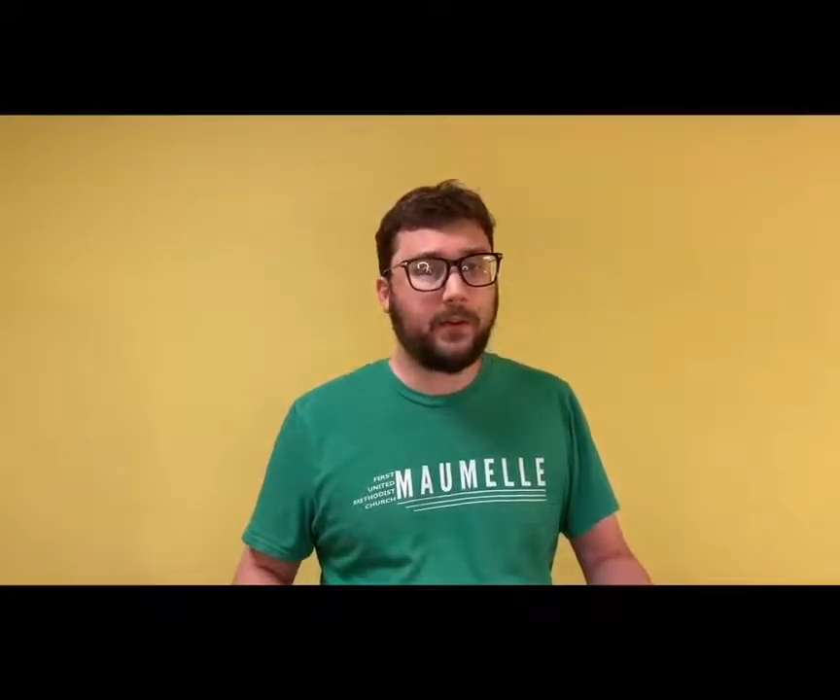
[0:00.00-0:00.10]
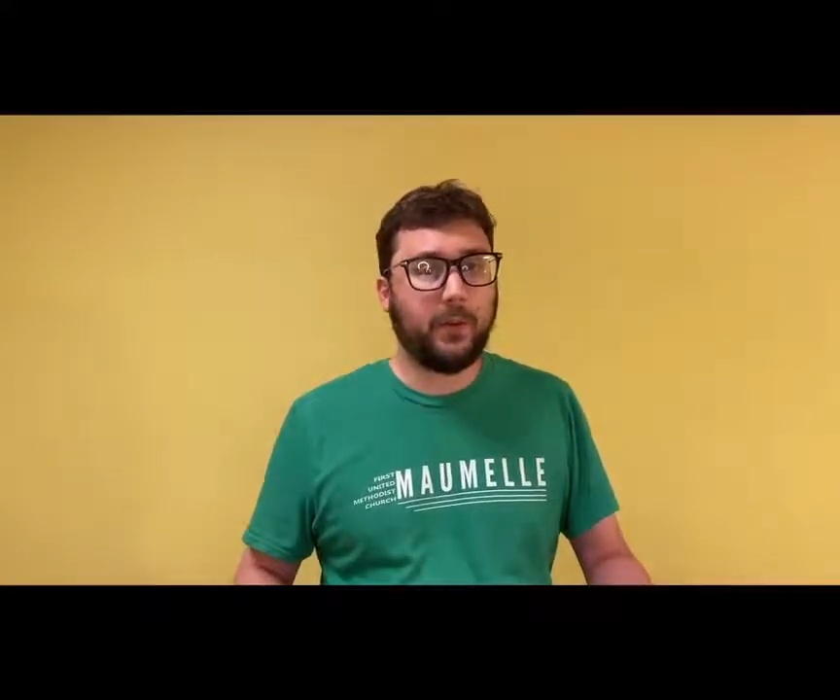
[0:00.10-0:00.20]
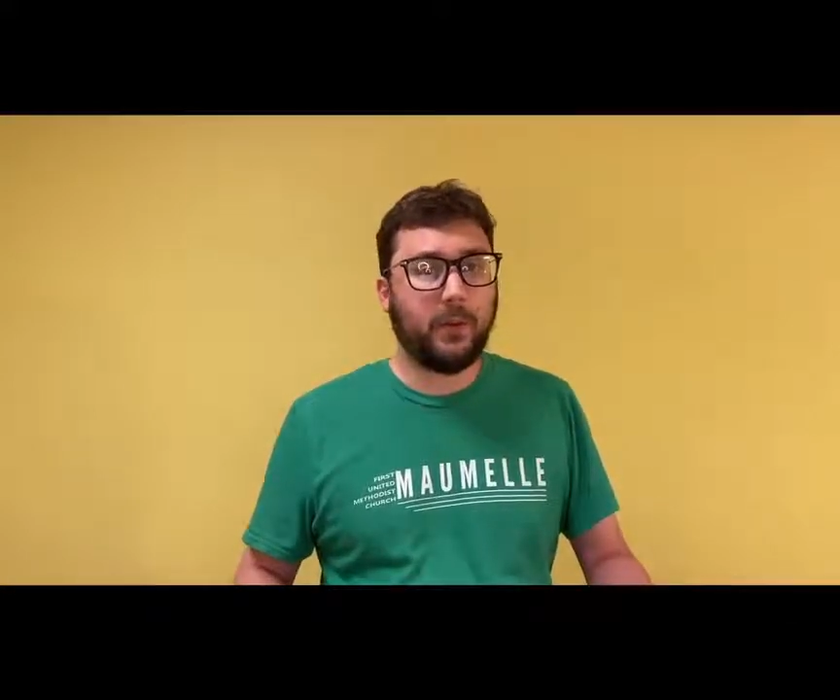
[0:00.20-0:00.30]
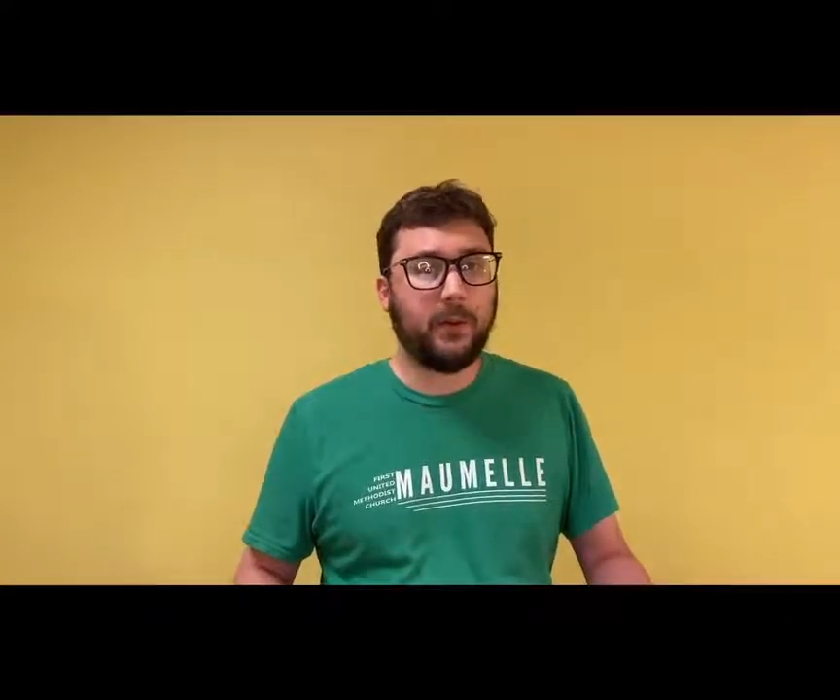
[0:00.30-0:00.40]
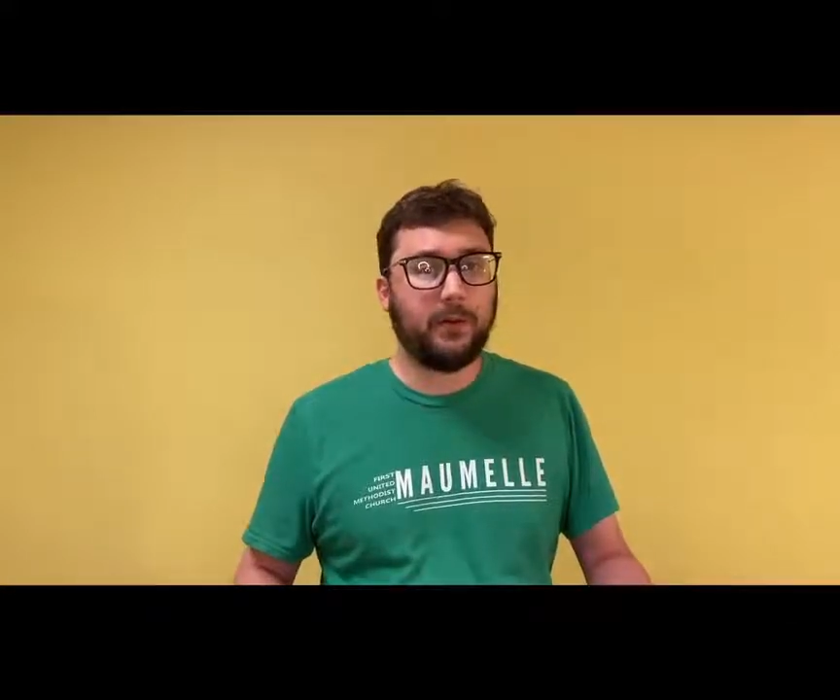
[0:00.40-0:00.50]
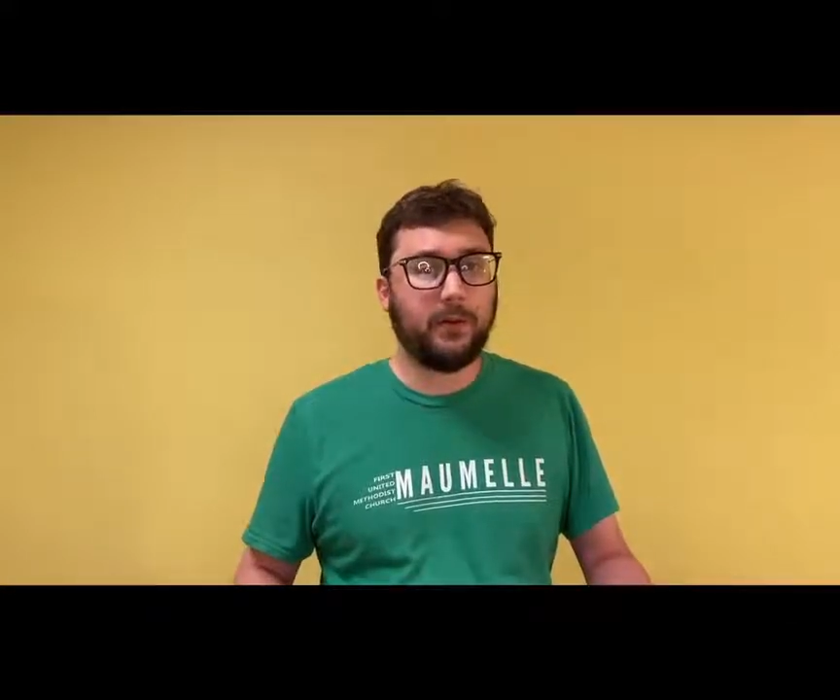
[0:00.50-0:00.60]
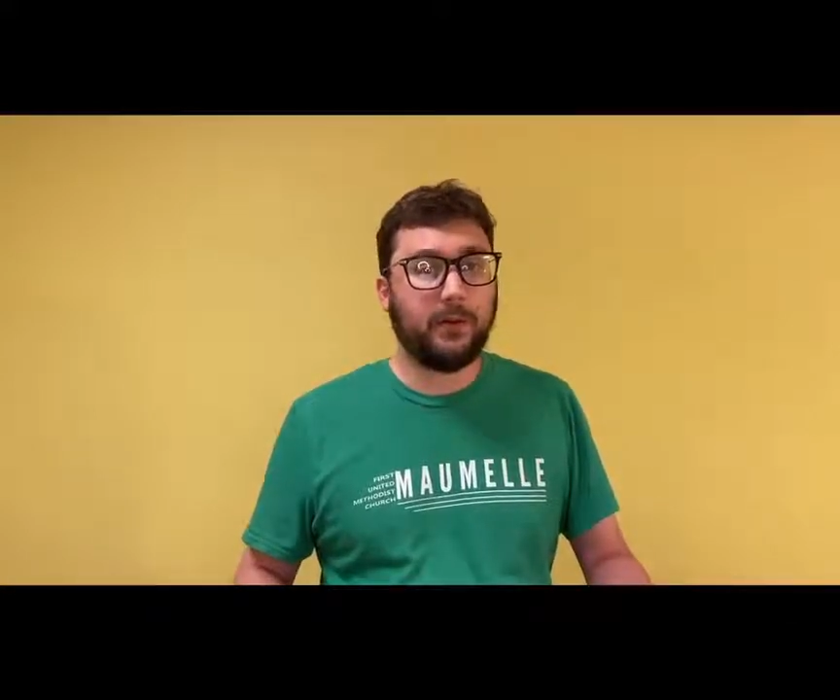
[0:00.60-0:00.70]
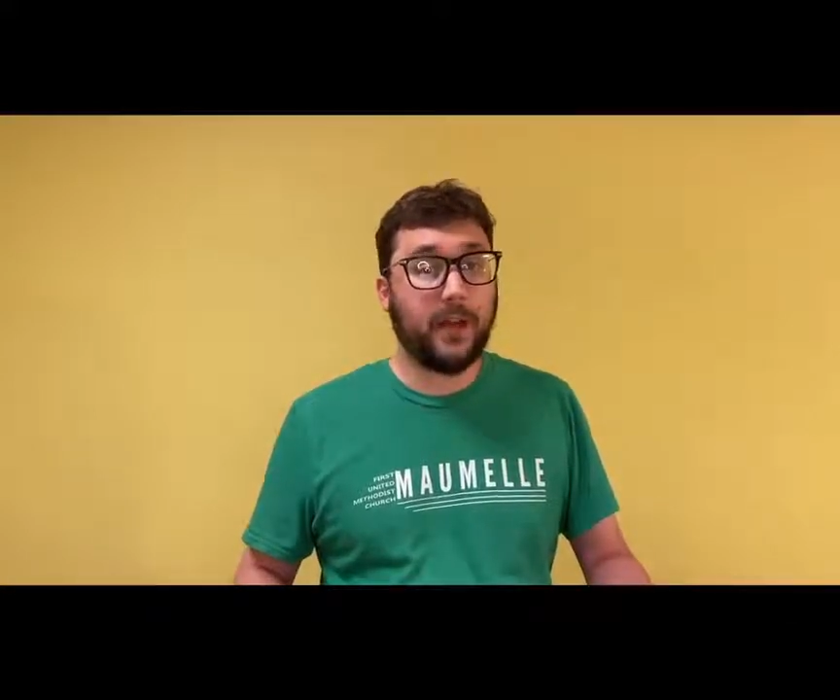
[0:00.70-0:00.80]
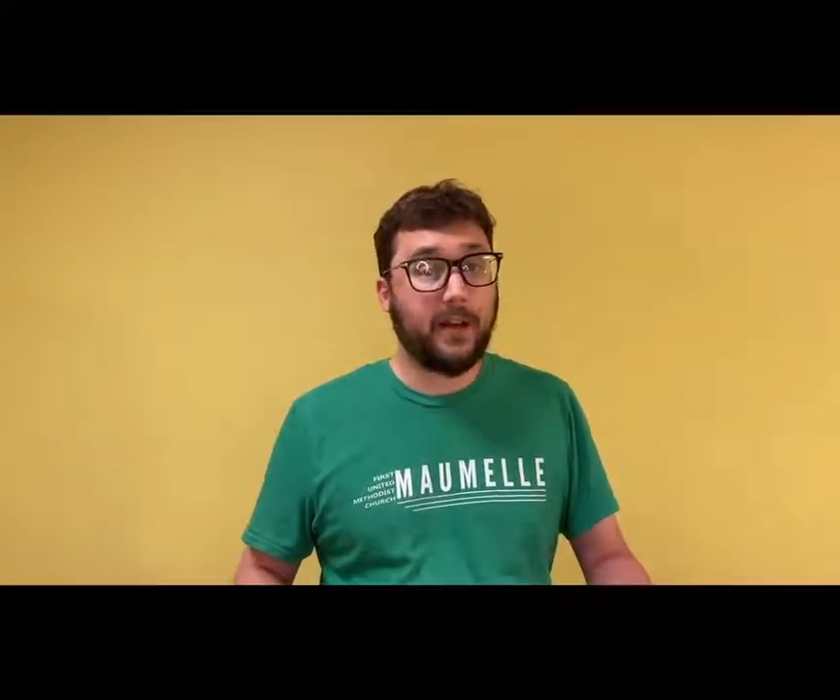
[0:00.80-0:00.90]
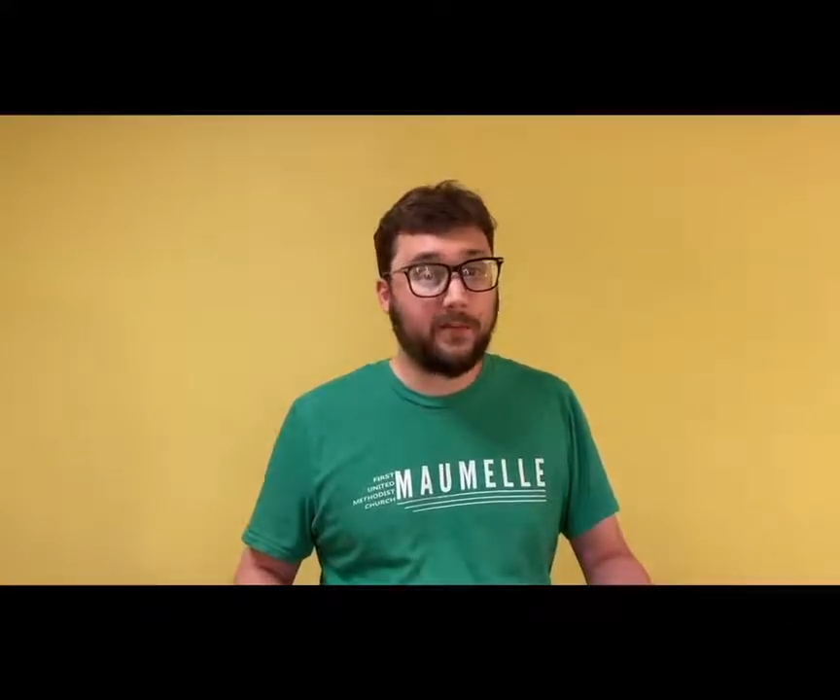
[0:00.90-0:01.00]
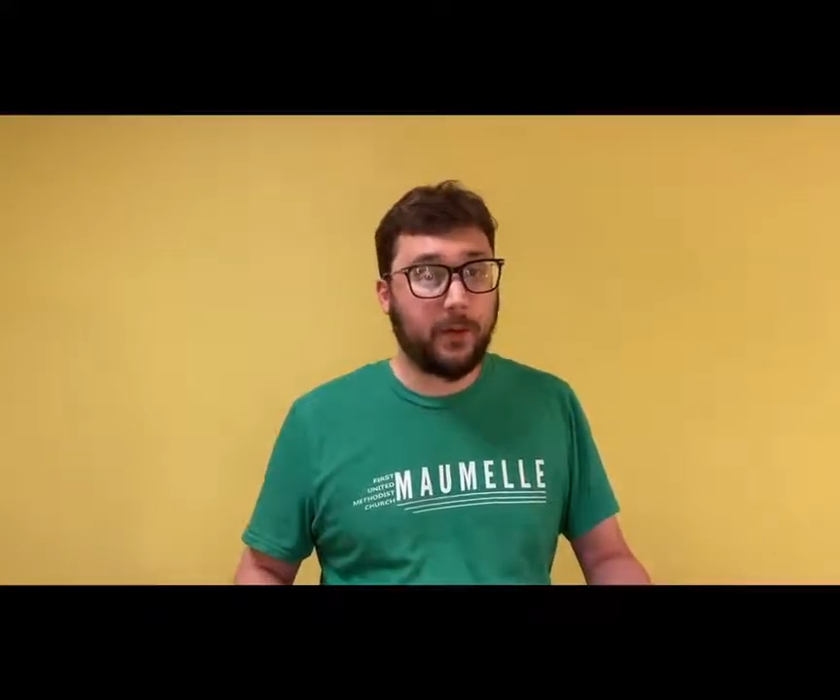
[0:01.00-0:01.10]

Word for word: the one who gave